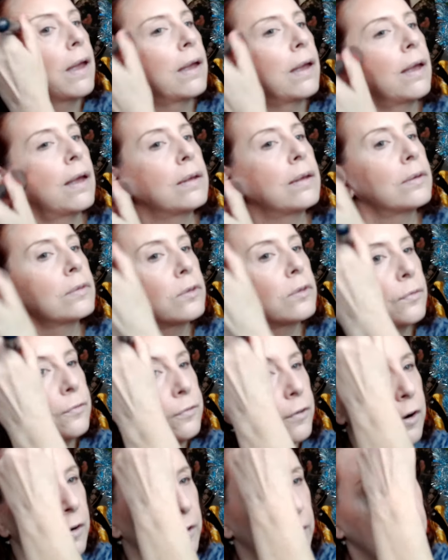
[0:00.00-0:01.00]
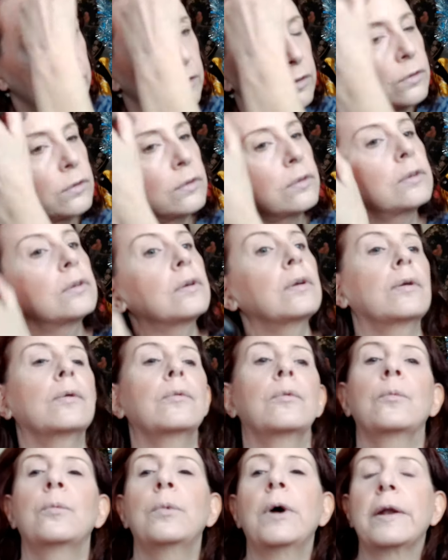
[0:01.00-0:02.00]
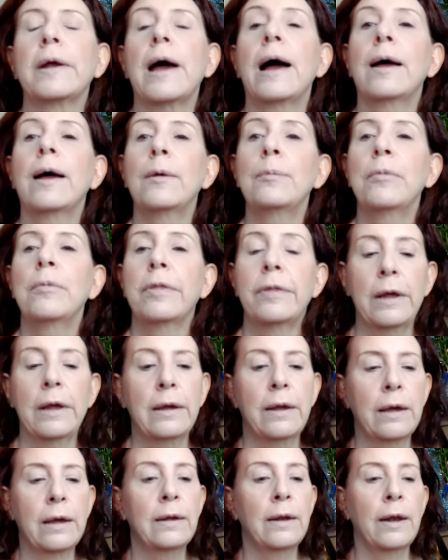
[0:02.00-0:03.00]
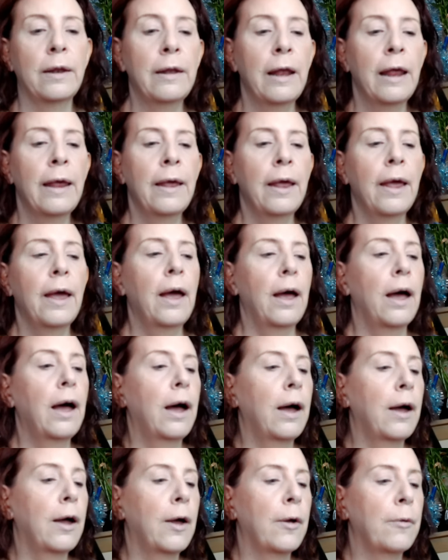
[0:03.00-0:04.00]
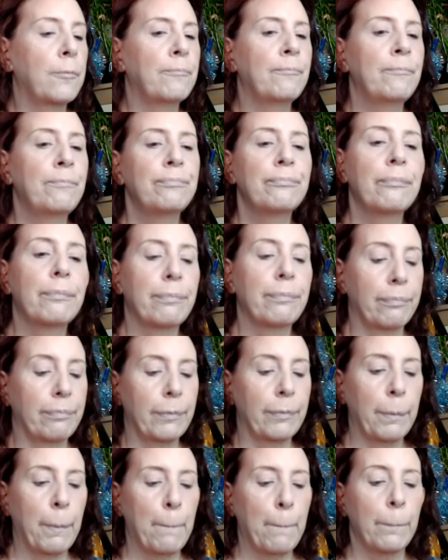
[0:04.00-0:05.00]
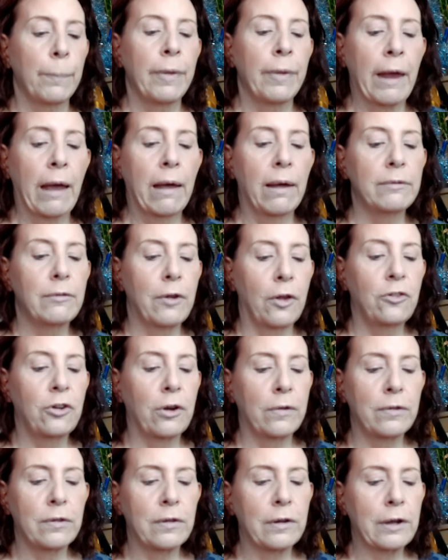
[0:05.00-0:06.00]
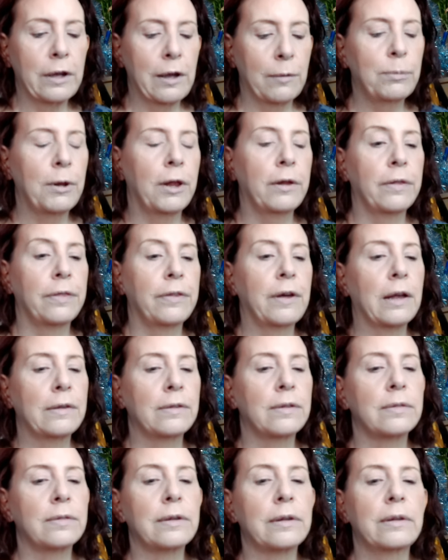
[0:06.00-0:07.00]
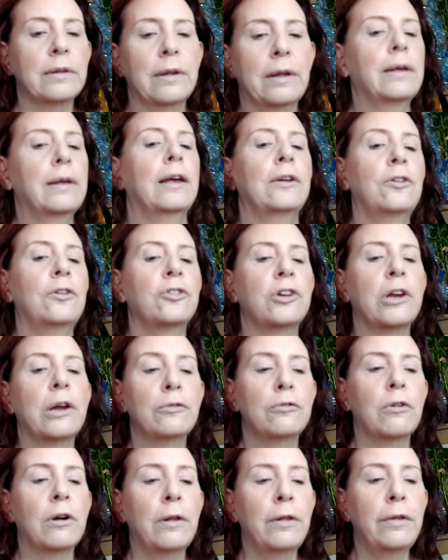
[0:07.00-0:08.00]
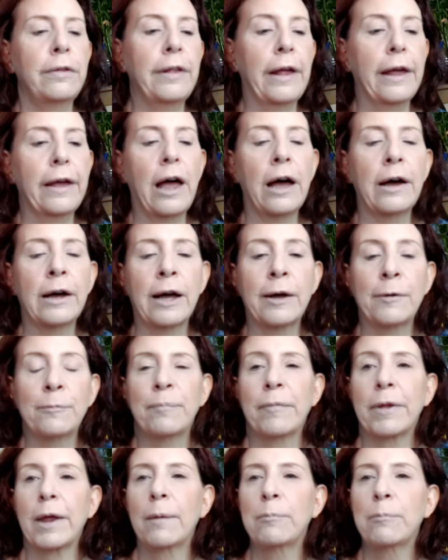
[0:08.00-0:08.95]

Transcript: As far as what I'm thinking, um, just a couple of thoughts in general um,